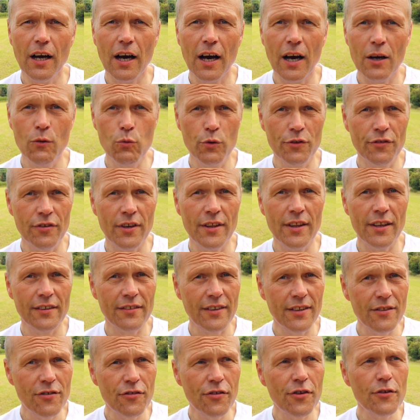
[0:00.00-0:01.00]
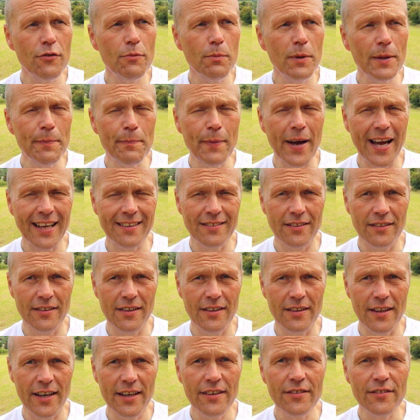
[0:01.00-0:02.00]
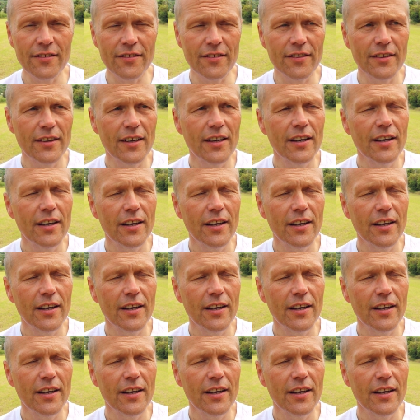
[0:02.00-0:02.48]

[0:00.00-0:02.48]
I would say that's considerably better than this.